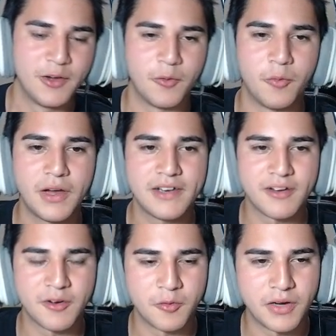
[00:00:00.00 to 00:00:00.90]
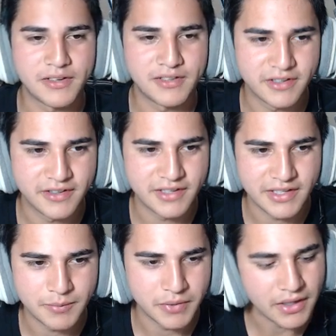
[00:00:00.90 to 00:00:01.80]
what oh what could
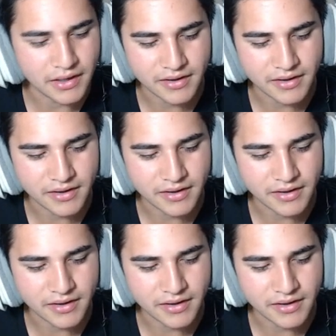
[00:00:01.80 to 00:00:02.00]
he pick?